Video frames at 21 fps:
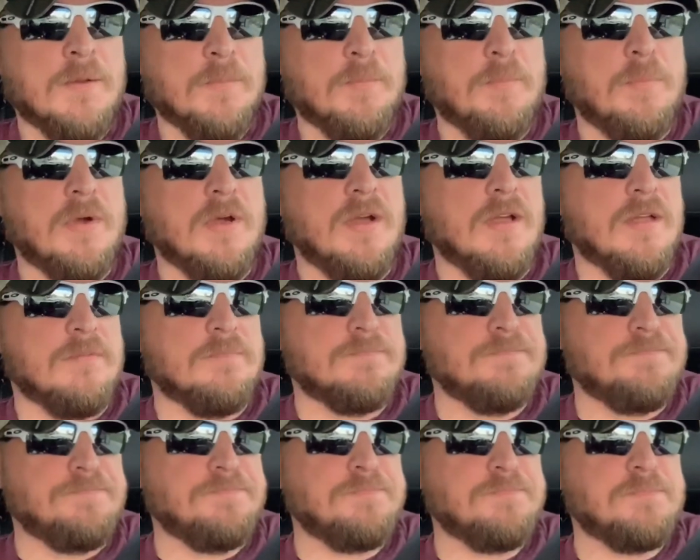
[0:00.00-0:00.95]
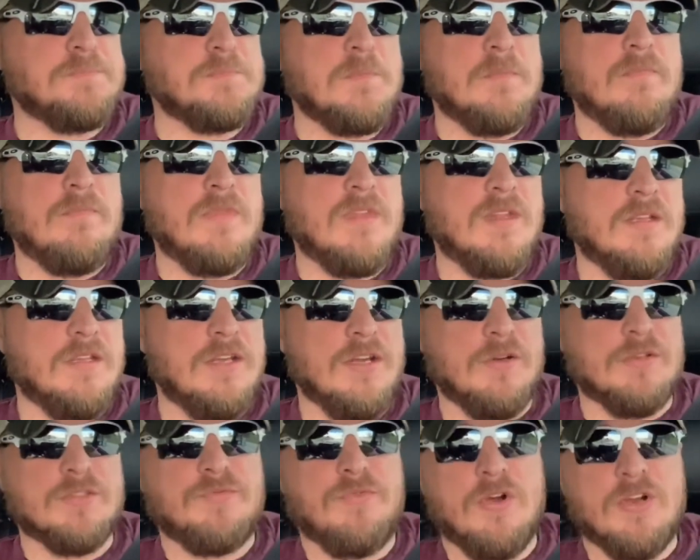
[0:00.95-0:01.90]
But
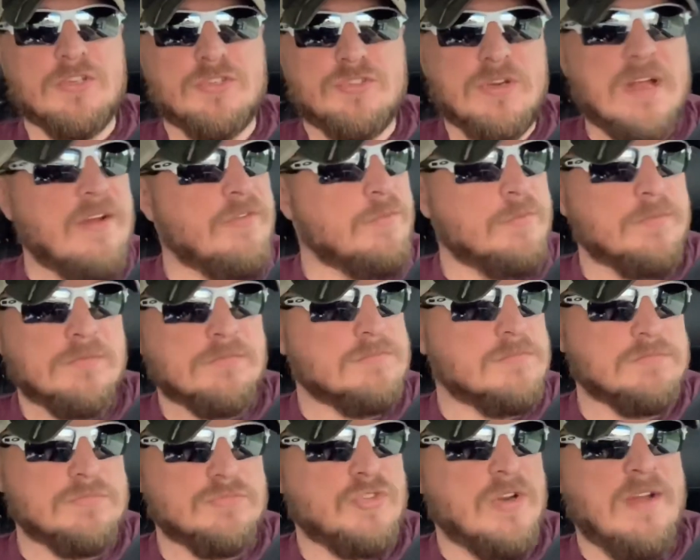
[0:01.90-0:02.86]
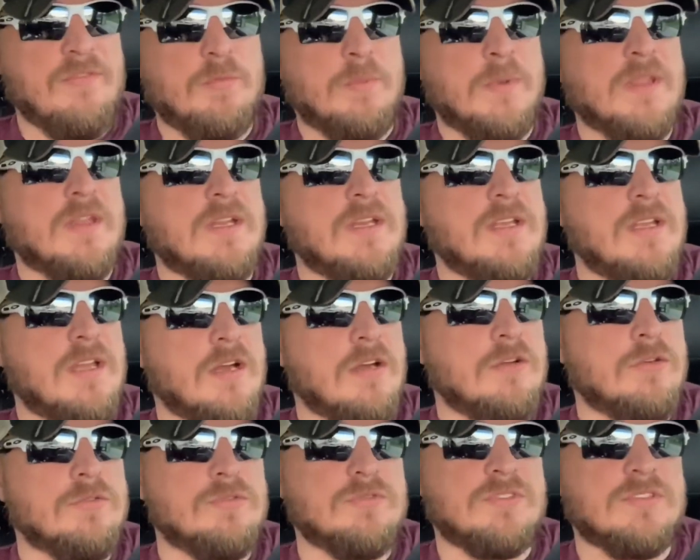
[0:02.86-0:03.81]
as far as drivability
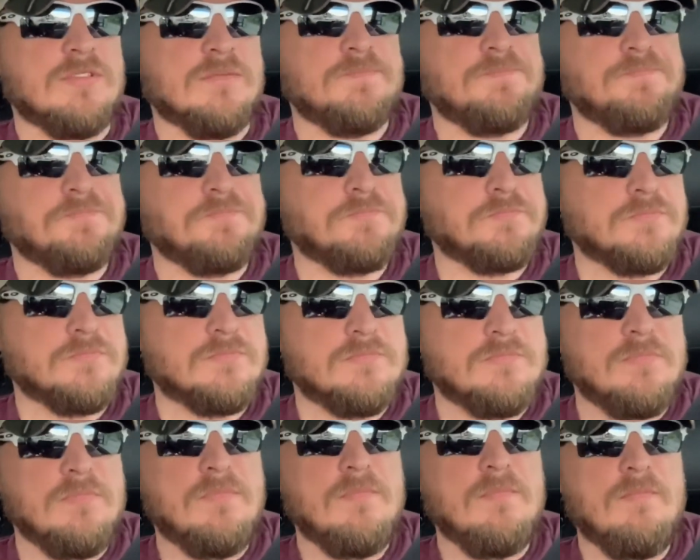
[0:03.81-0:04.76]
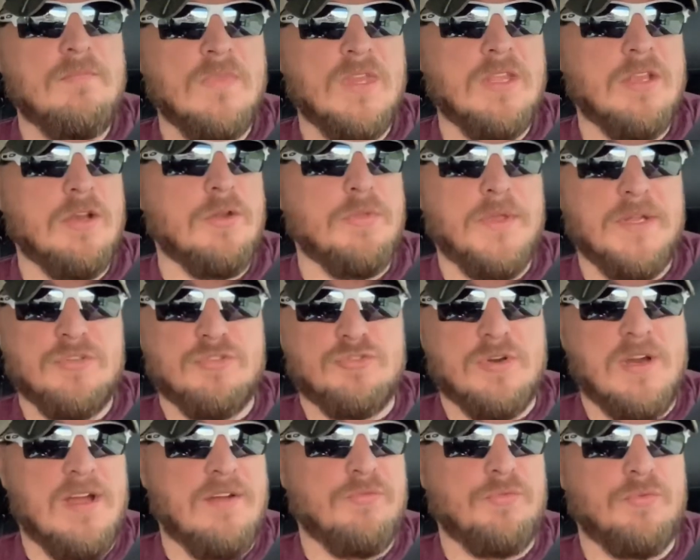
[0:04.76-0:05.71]
goes, they
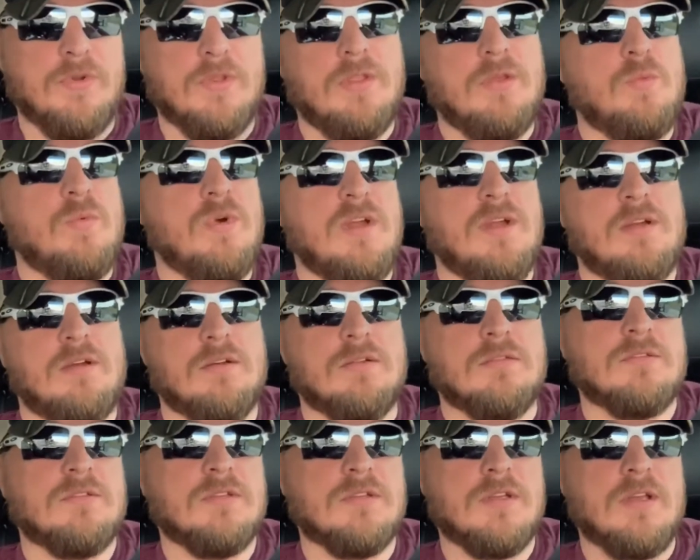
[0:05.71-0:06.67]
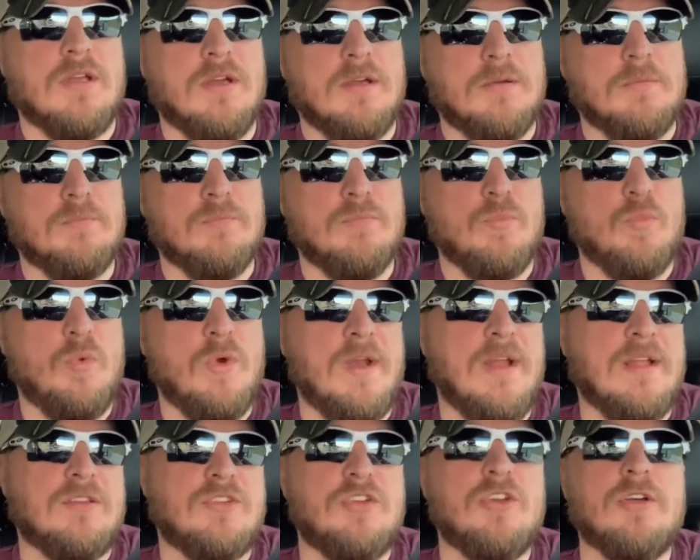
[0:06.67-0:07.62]
drive really well. When
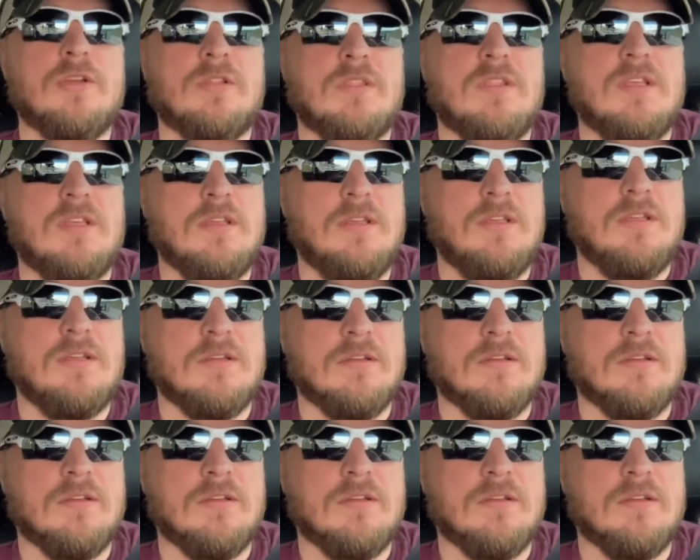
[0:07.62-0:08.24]
I took the